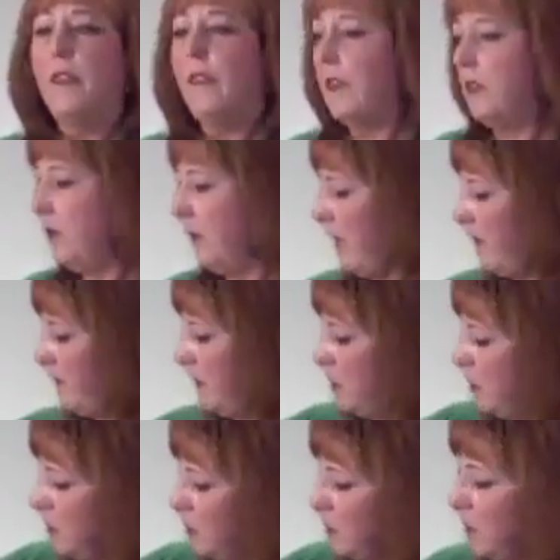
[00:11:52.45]
Then you have a
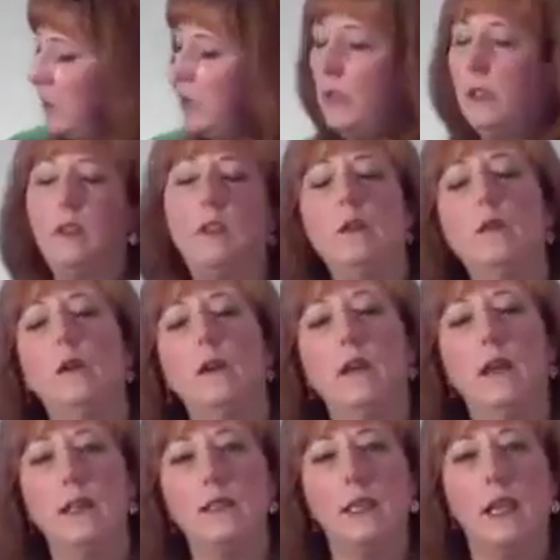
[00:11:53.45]
Nutri-Cookie or a
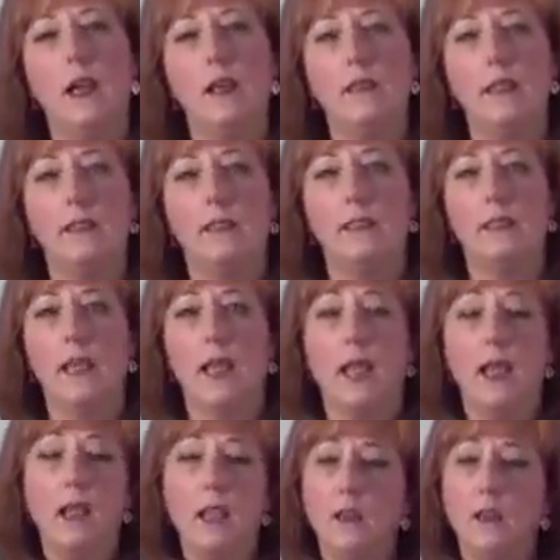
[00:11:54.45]
nice healthy snack,